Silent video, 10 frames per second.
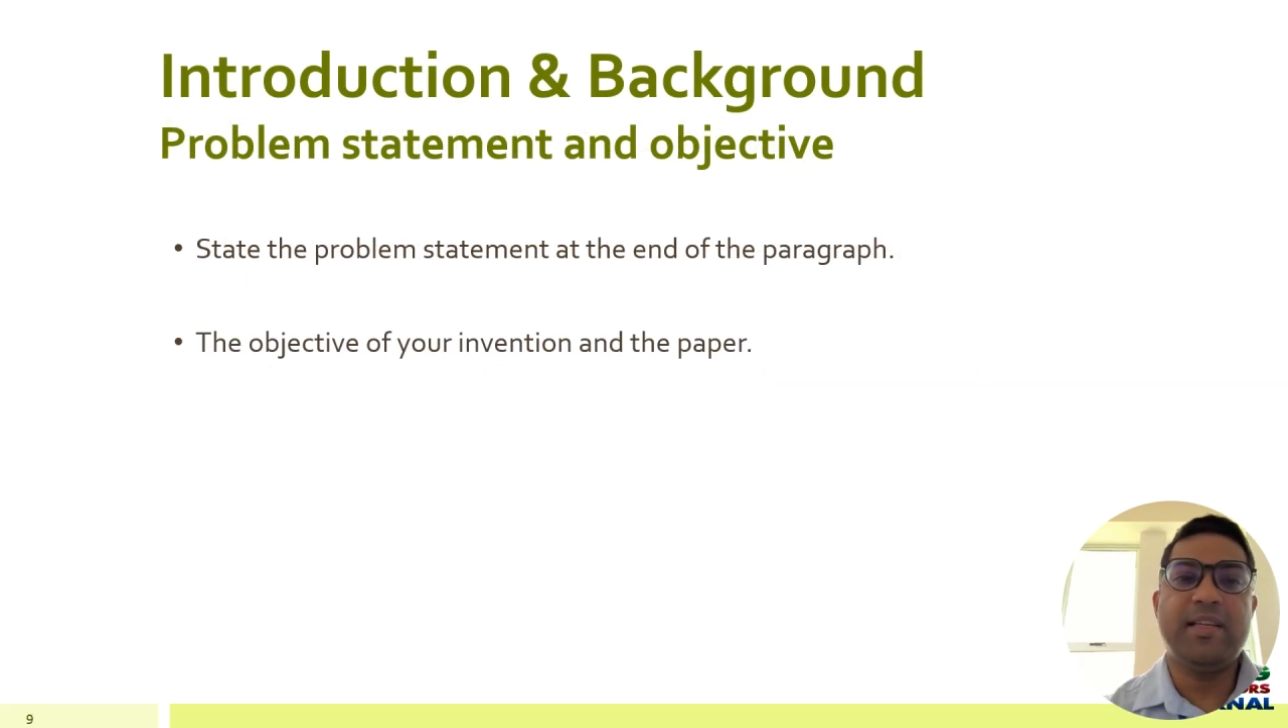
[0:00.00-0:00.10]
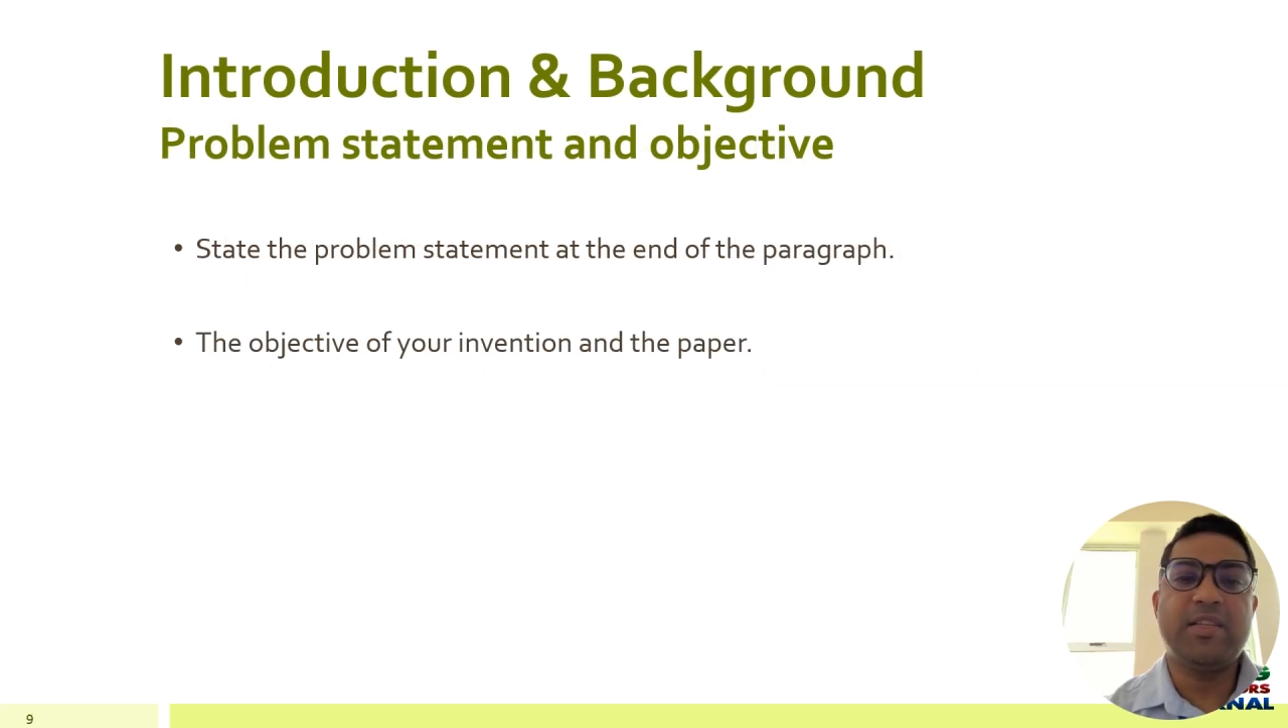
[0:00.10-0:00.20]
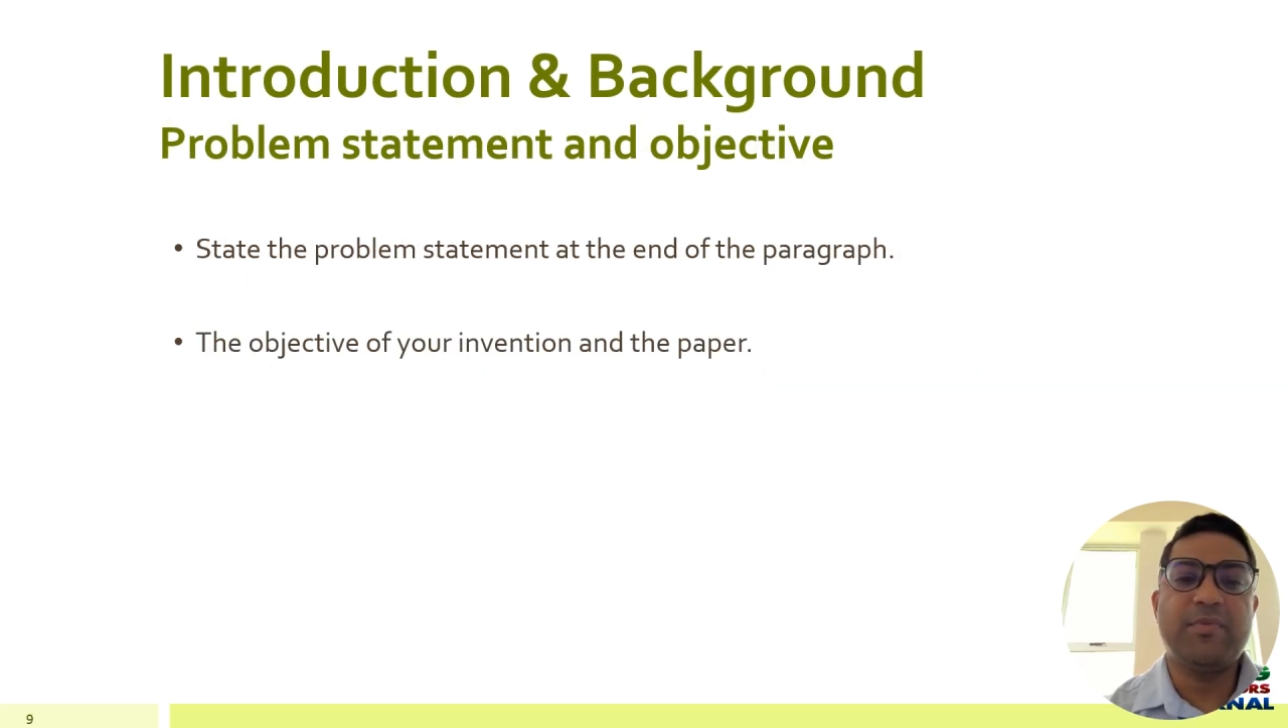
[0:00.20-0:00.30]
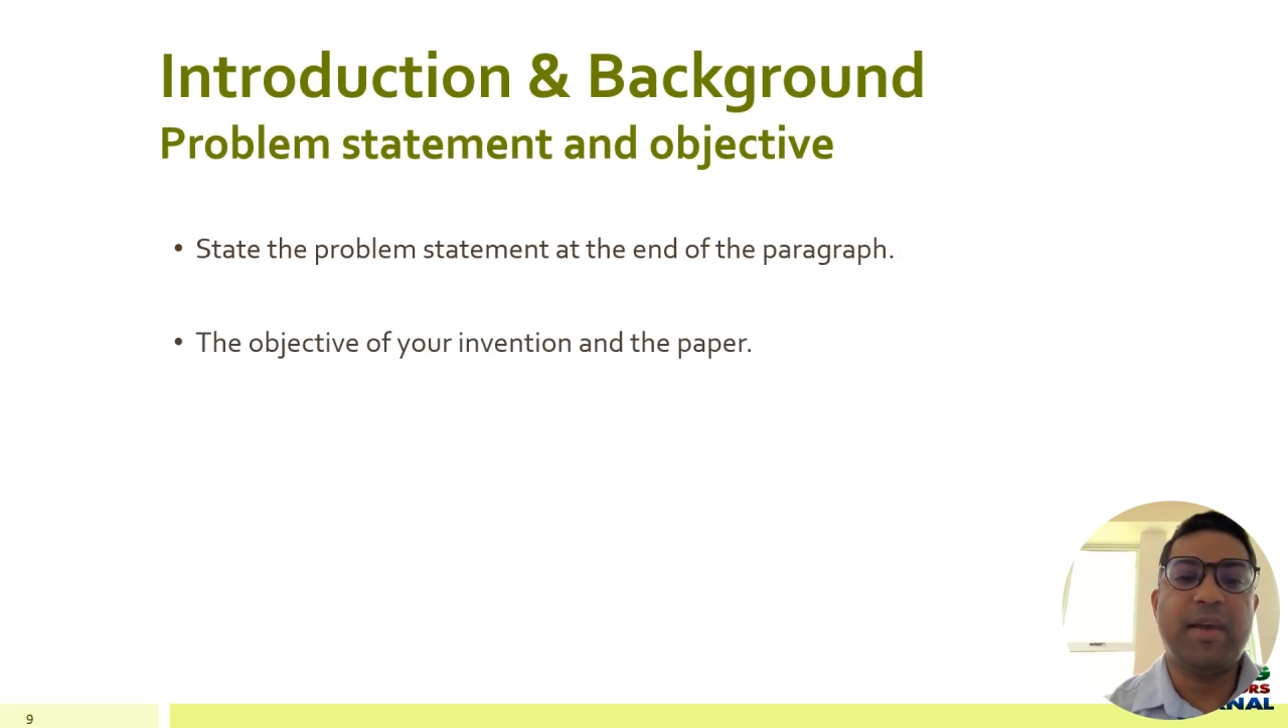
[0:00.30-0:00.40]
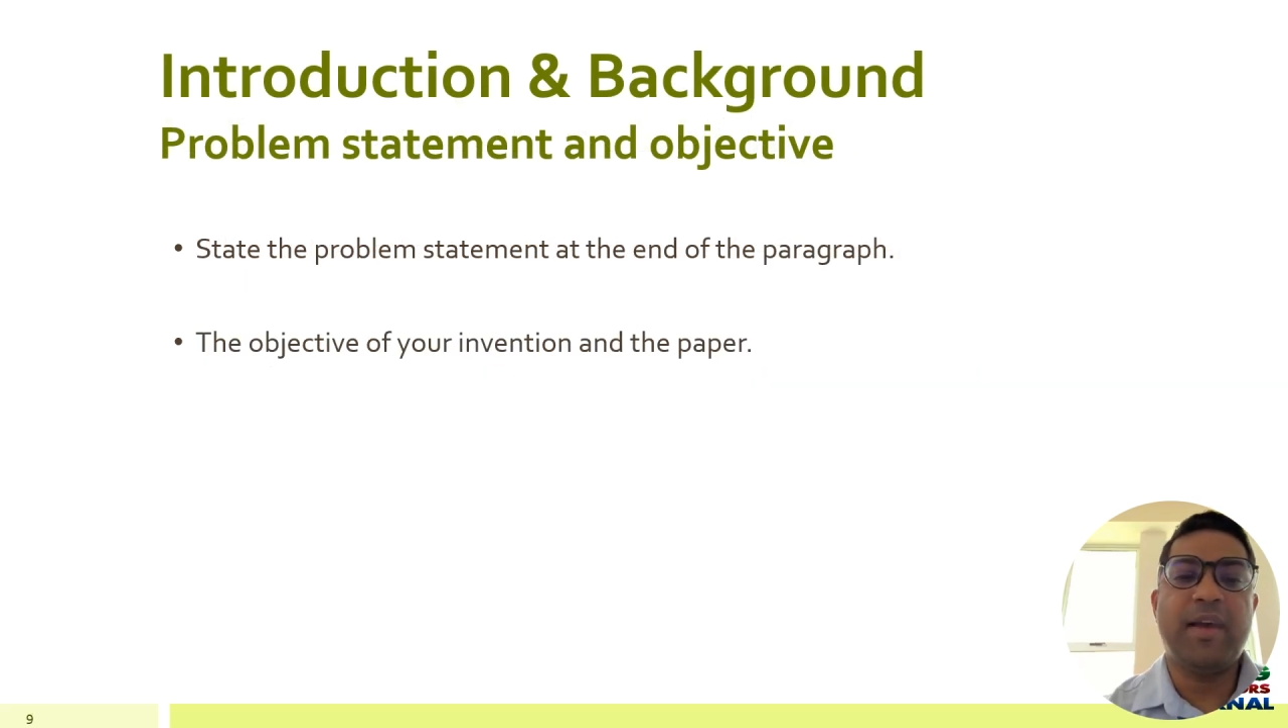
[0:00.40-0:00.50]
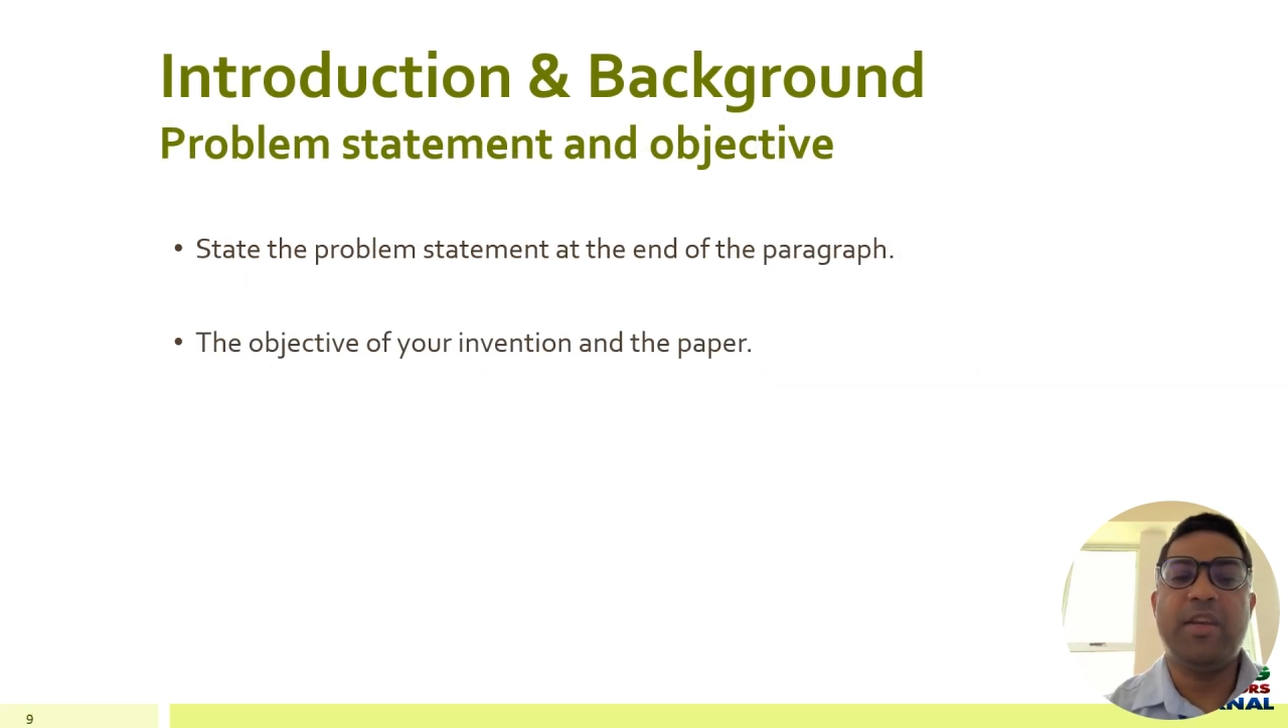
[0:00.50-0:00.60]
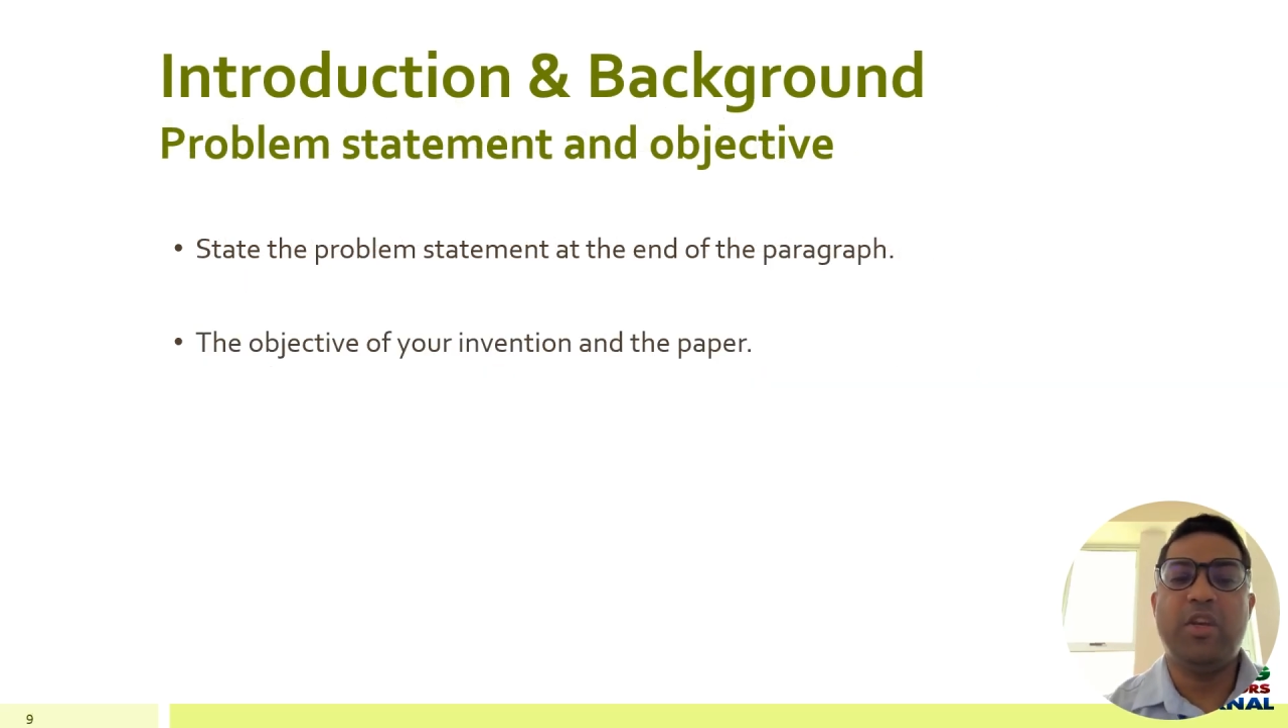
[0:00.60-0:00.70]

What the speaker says: is where